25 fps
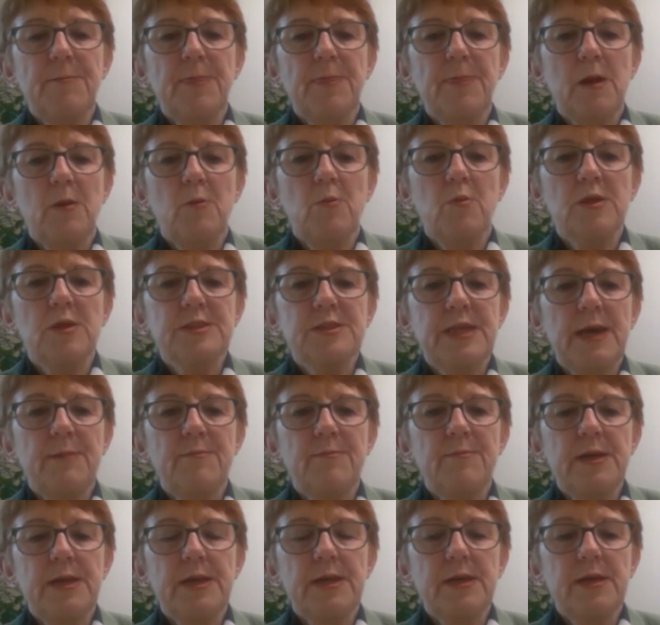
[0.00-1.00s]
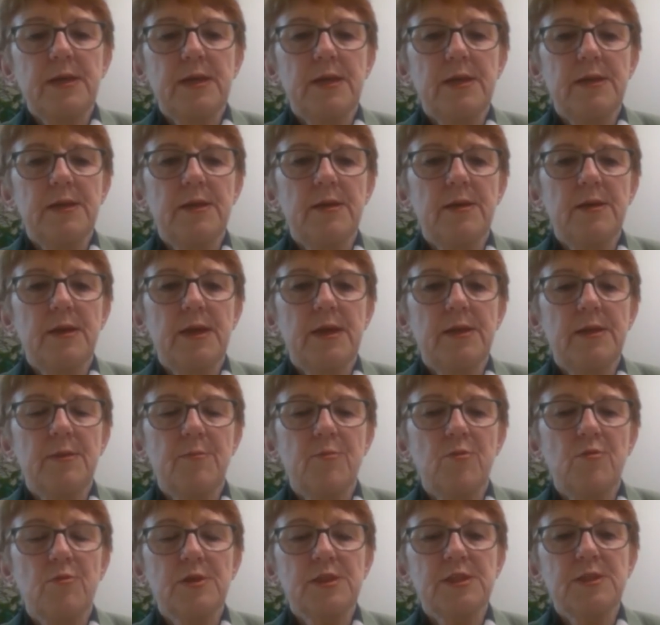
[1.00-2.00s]
what's happening in the
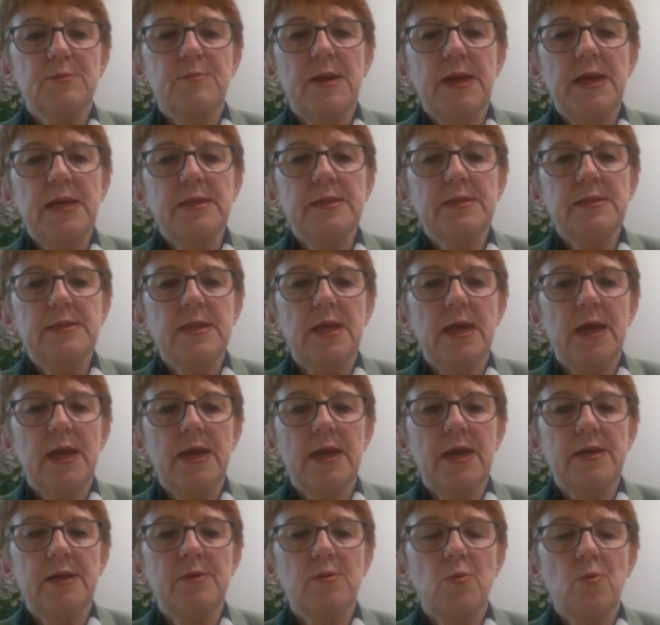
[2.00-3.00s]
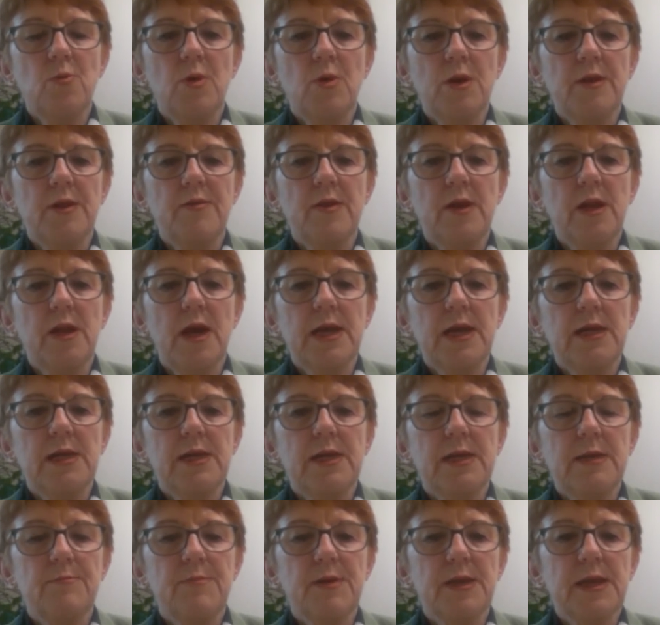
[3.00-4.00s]
broader space and what are the
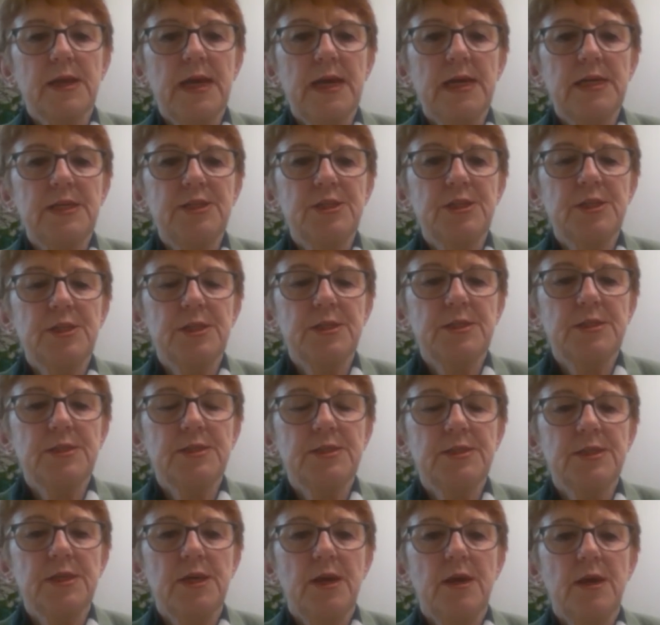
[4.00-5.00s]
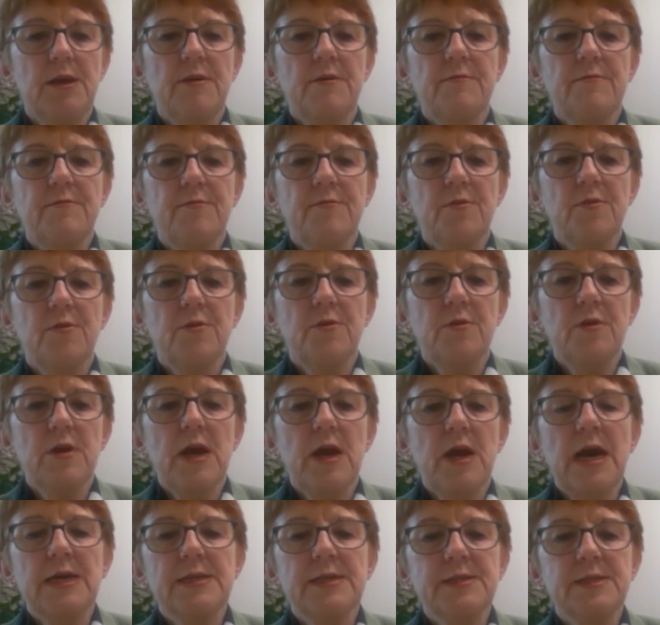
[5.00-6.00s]
likely implications
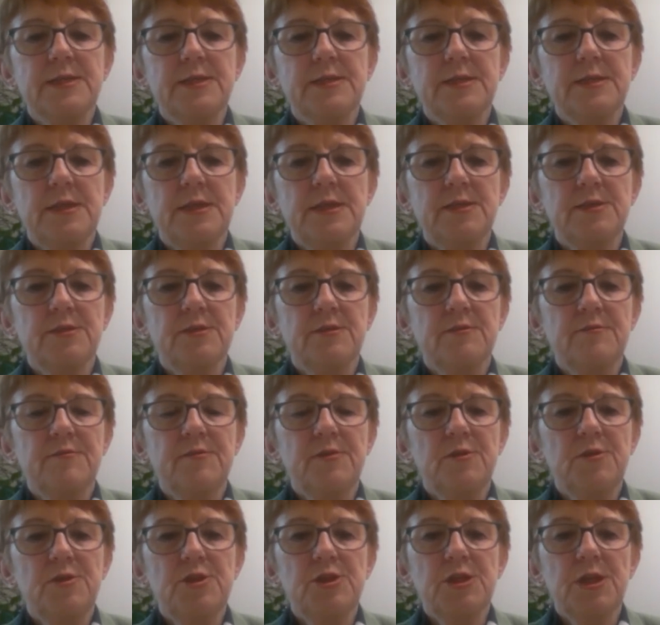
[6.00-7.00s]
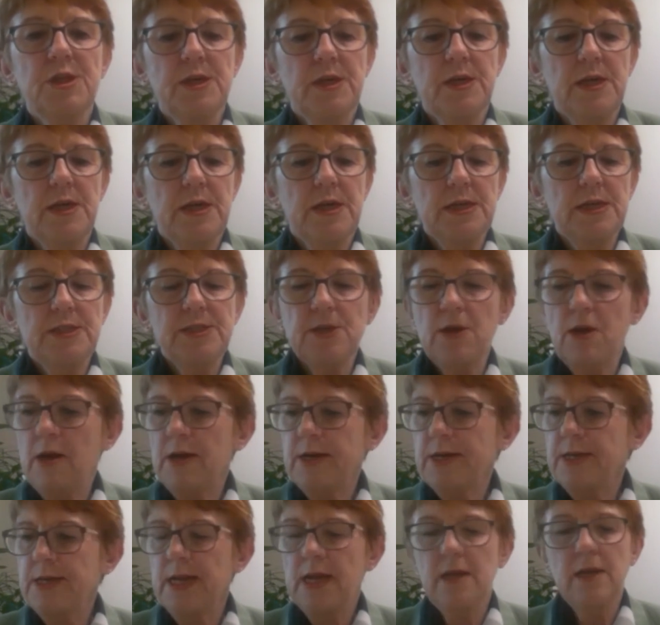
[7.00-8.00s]
for us into the future. So
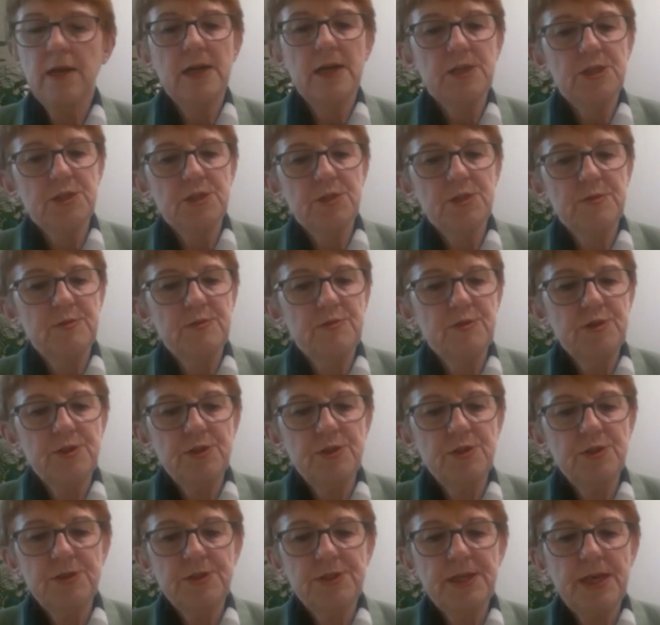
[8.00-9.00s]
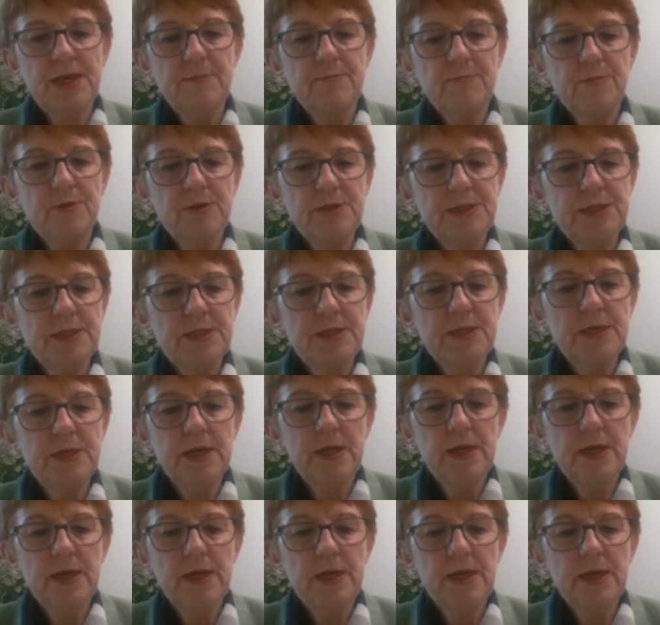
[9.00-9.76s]
I'd now like to introduce Sam Mostyn,